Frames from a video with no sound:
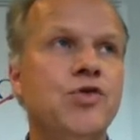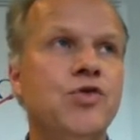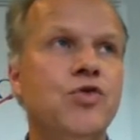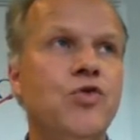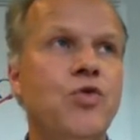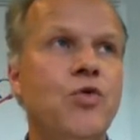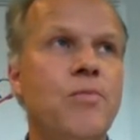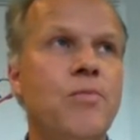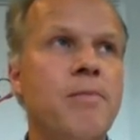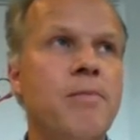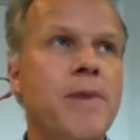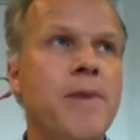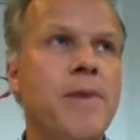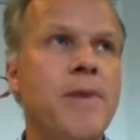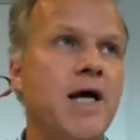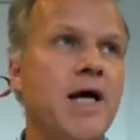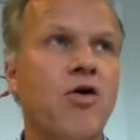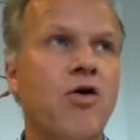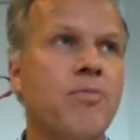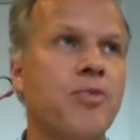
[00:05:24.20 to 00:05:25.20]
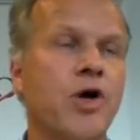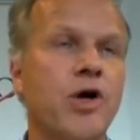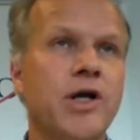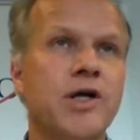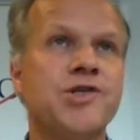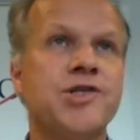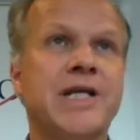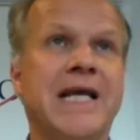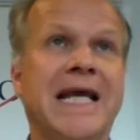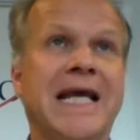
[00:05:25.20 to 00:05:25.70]
make our
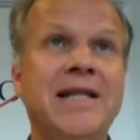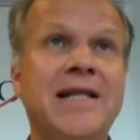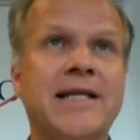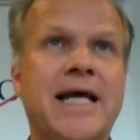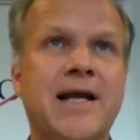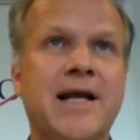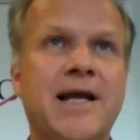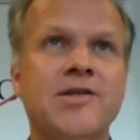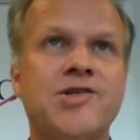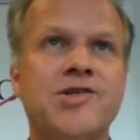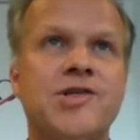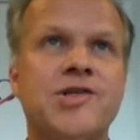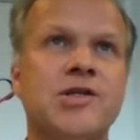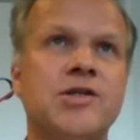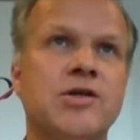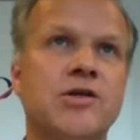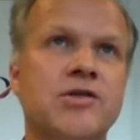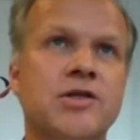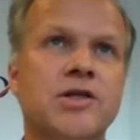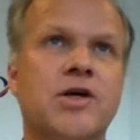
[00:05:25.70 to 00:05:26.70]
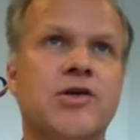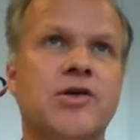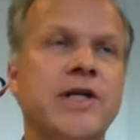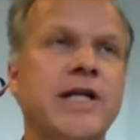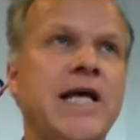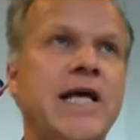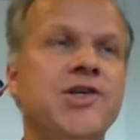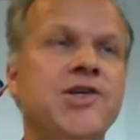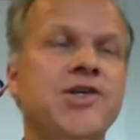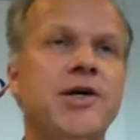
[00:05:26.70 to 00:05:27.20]
products in the Netherlands, not
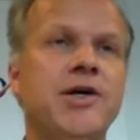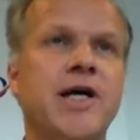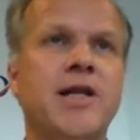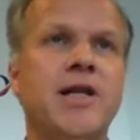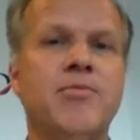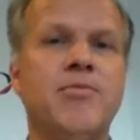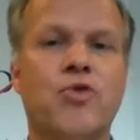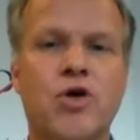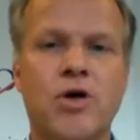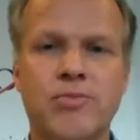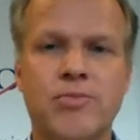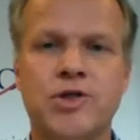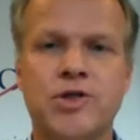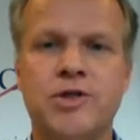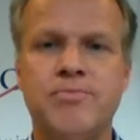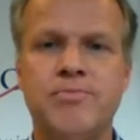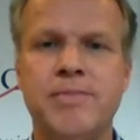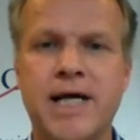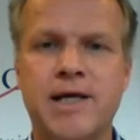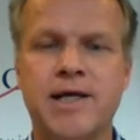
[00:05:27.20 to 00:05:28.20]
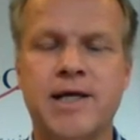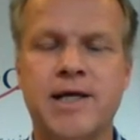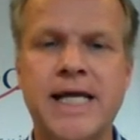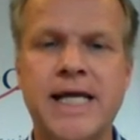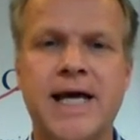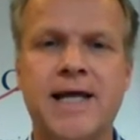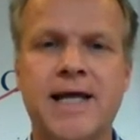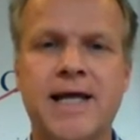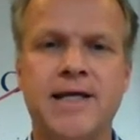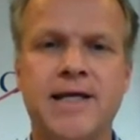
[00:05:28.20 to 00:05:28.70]
in Asia anymore, but back
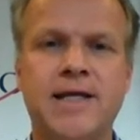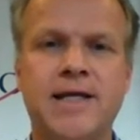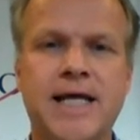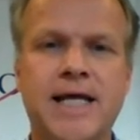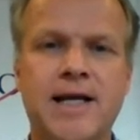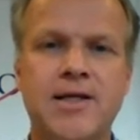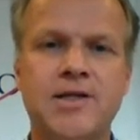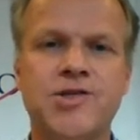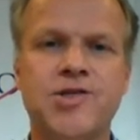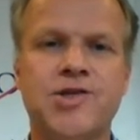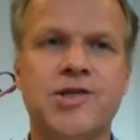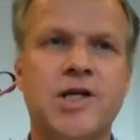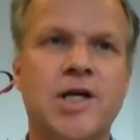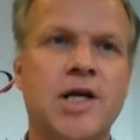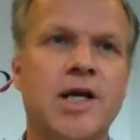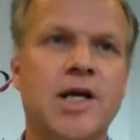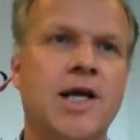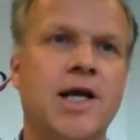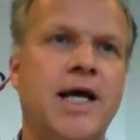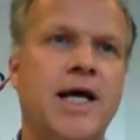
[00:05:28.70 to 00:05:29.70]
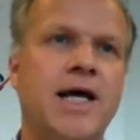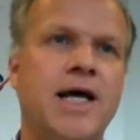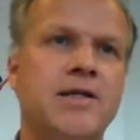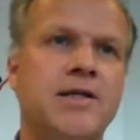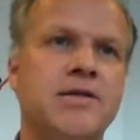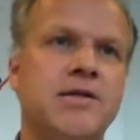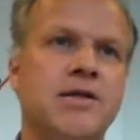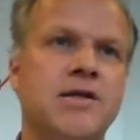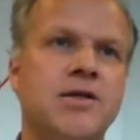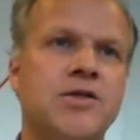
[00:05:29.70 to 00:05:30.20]
again in the Netherlands at
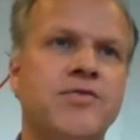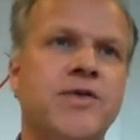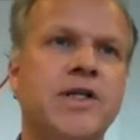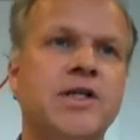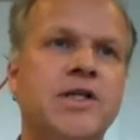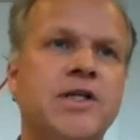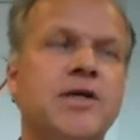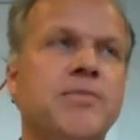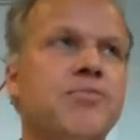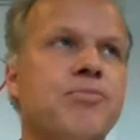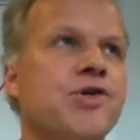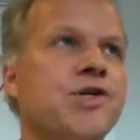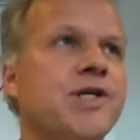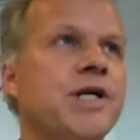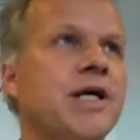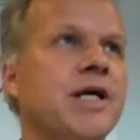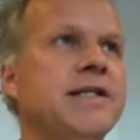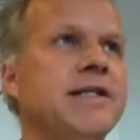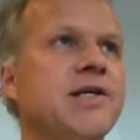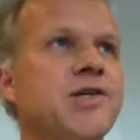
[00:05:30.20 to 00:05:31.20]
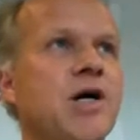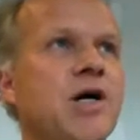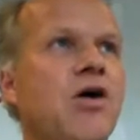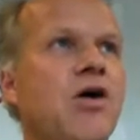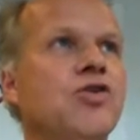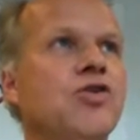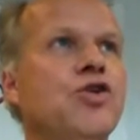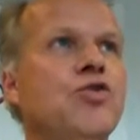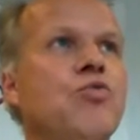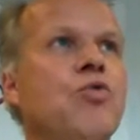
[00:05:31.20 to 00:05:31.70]
a 20%
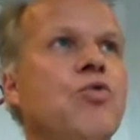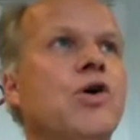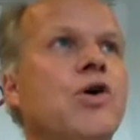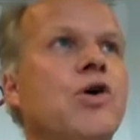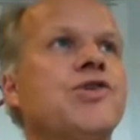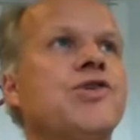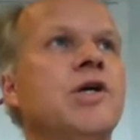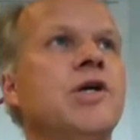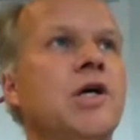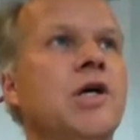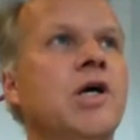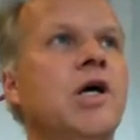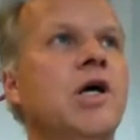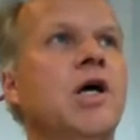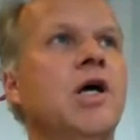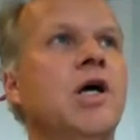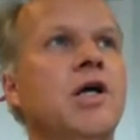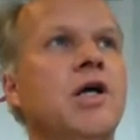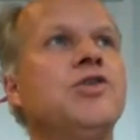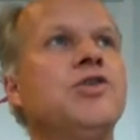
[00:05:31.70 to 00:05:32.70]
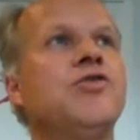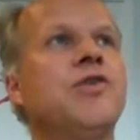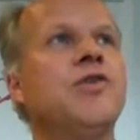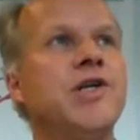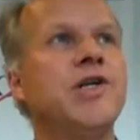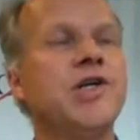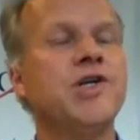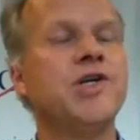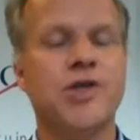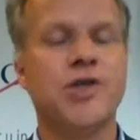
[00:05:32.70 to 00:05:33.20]
discount towards the
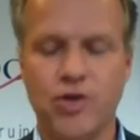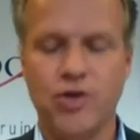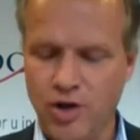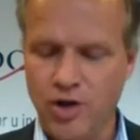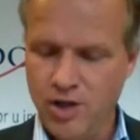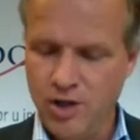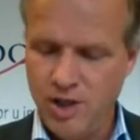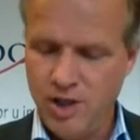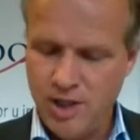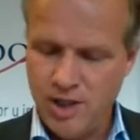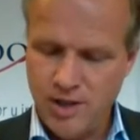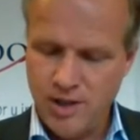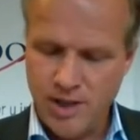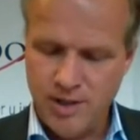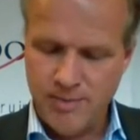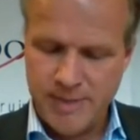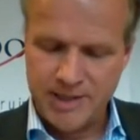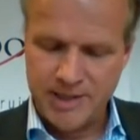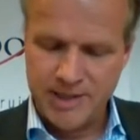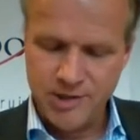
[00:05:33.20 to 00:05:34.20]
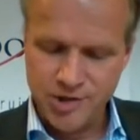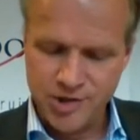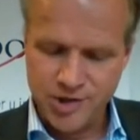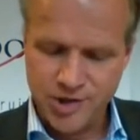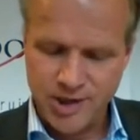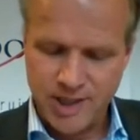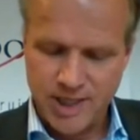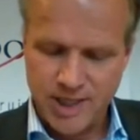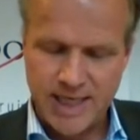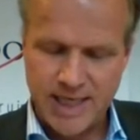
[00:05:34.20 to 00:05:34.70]
traditional methods.
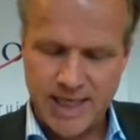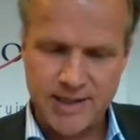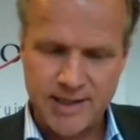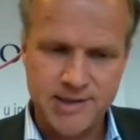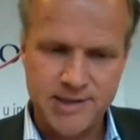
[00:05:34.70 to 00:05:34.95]
And